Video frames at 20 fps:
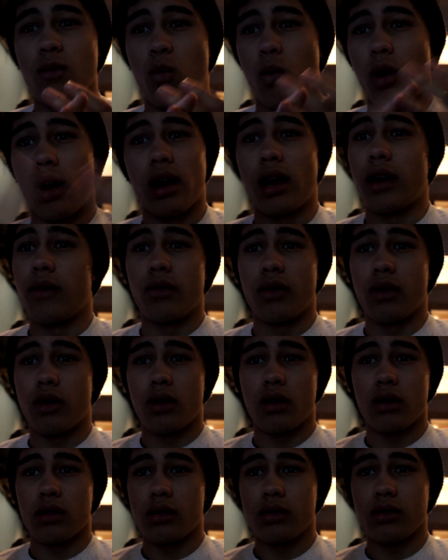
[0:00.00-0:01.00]

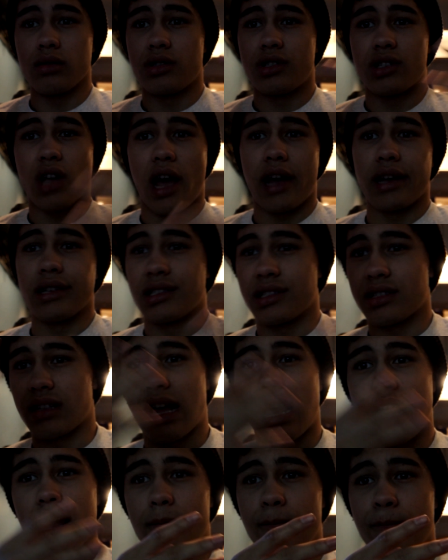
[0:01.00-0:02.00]
whatever science
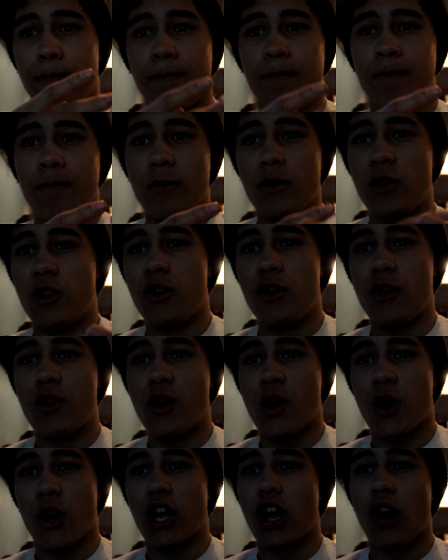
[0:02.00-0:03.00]
lab
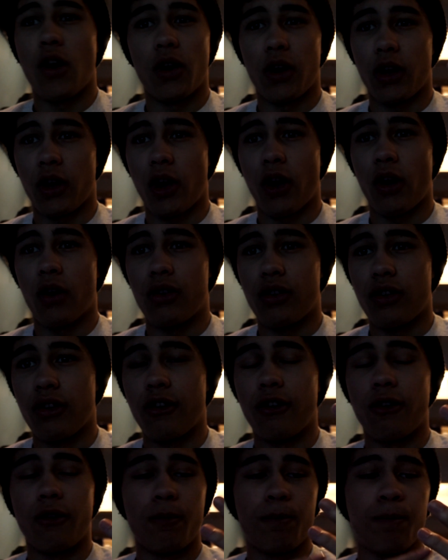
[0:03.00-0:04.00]
you're going to go
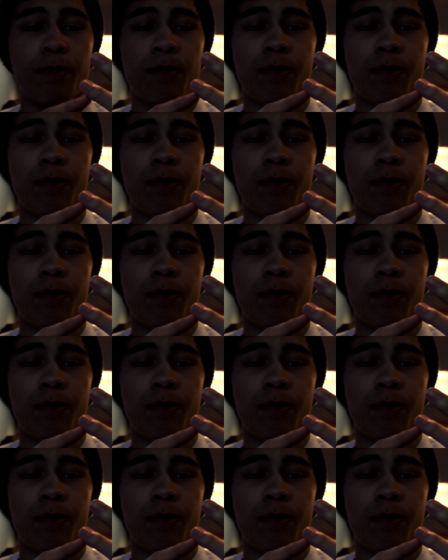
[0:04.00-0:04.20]
to,